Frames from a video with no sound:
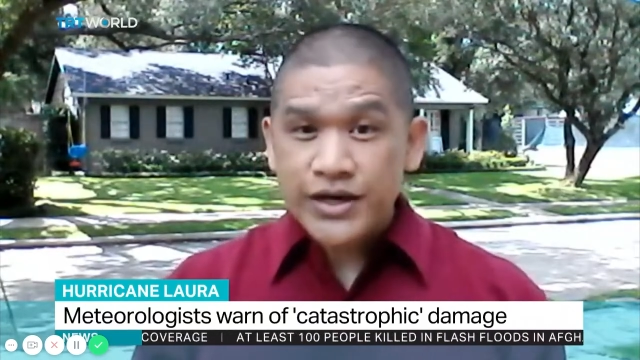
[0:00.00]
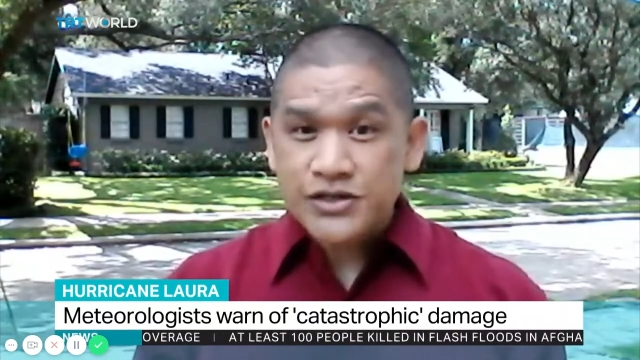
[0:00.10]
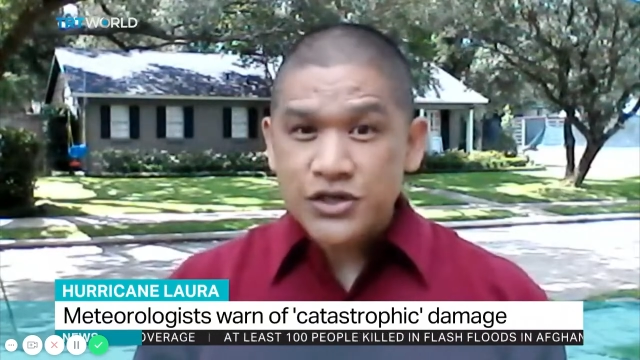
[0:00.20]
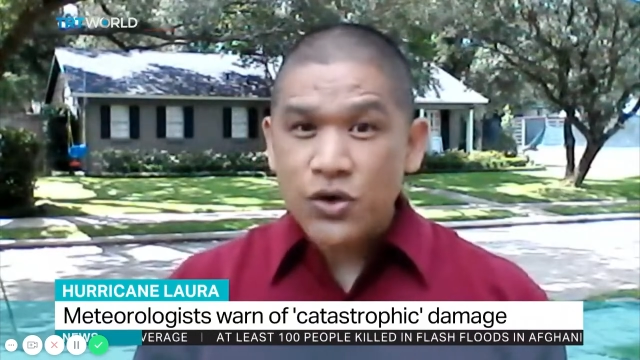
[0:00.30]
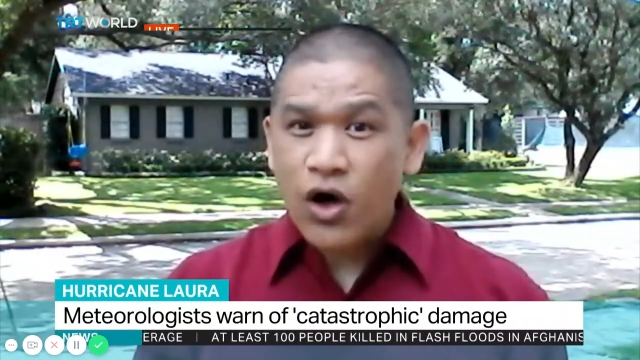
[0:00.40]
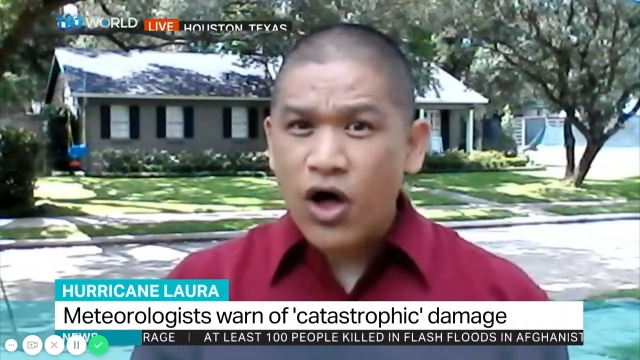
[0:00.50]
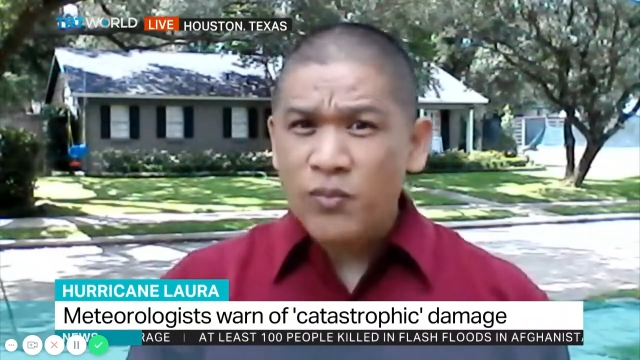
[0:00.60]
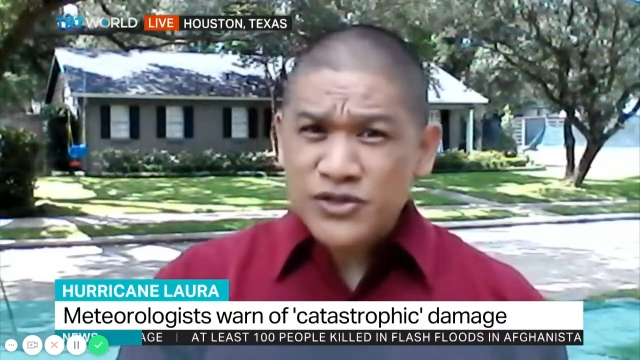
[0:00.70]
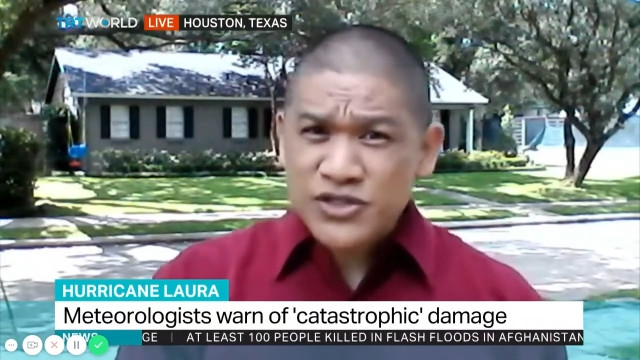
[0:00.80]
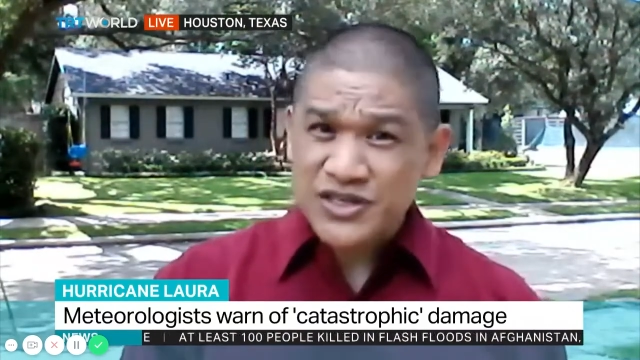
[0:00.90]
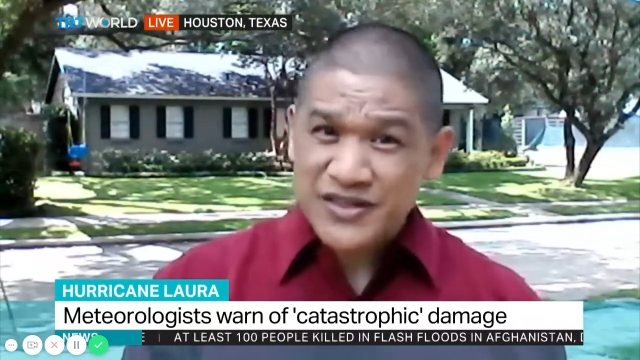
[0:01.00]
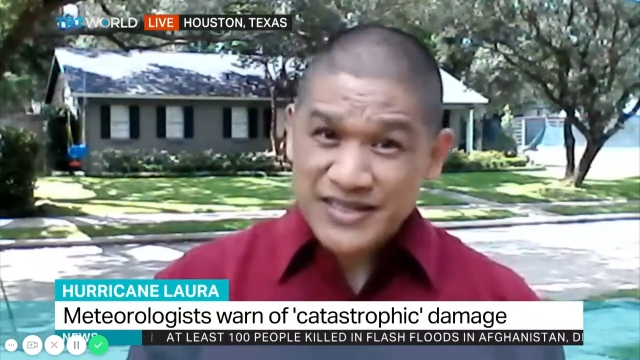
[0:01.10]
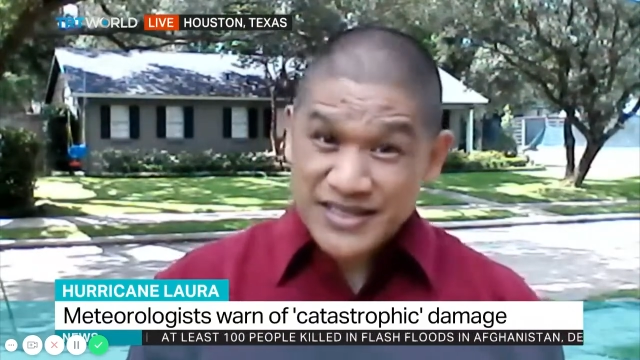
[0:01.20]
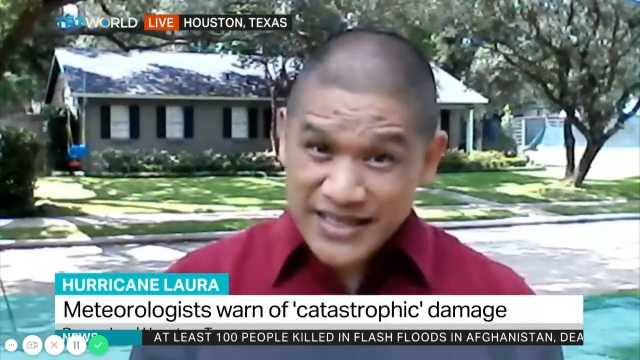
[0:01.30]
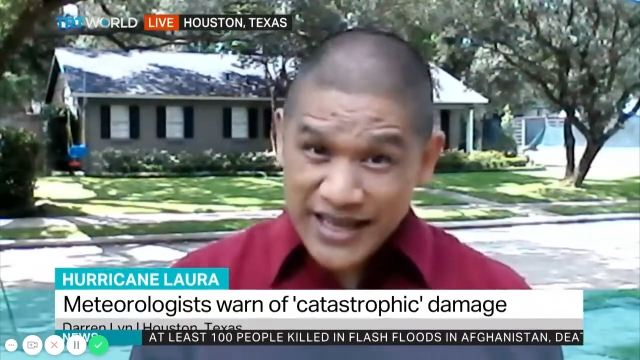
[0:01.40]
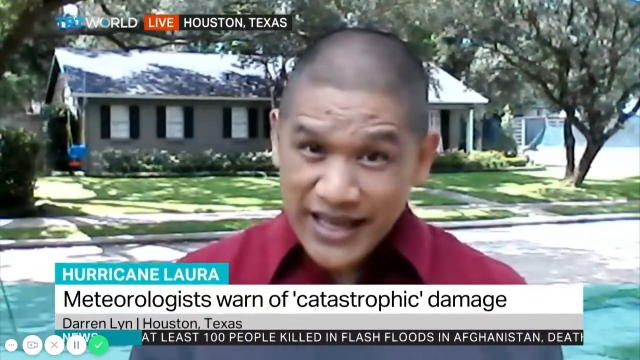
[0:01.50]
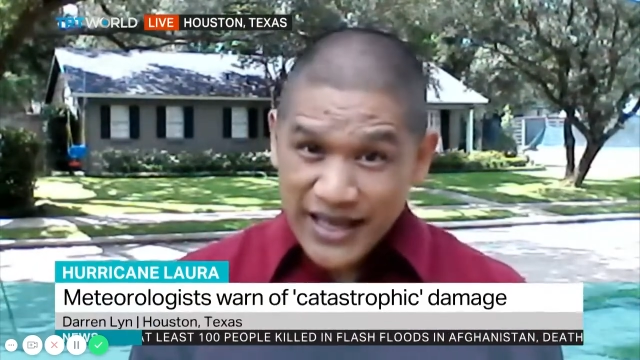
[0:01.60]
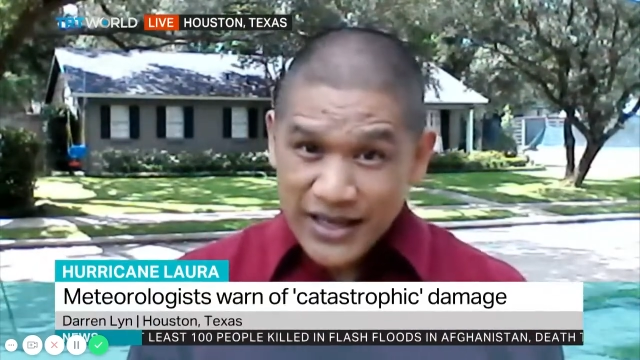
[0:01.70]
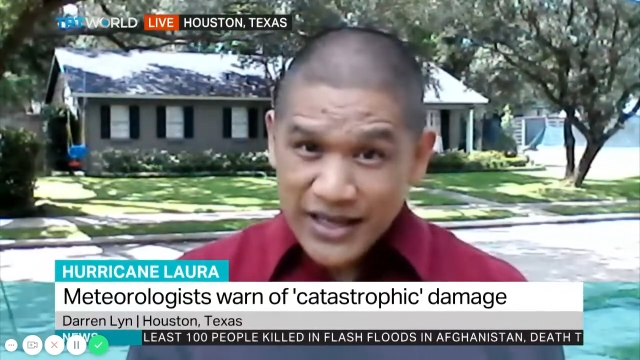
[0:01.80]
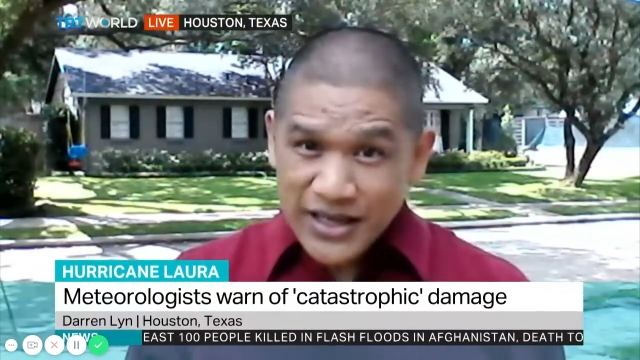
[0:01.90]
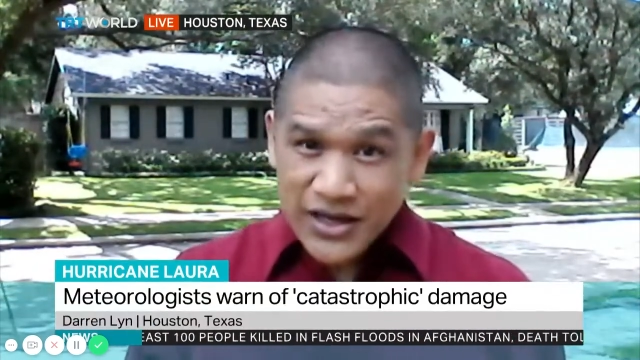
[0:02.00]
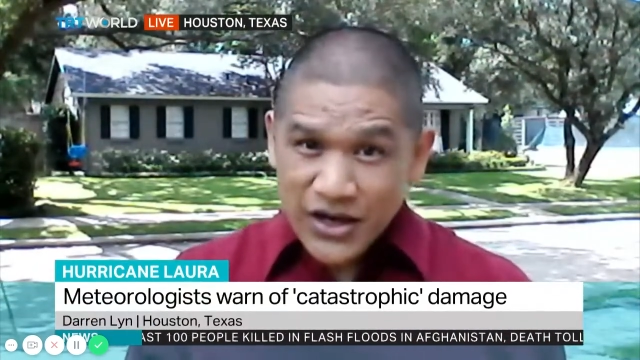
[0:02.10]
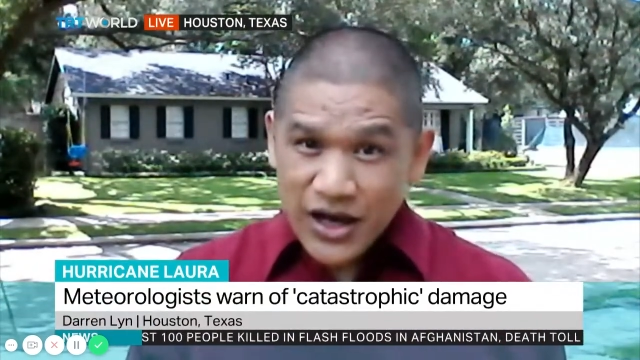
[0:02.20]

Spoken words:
3 years ago, almost to this day,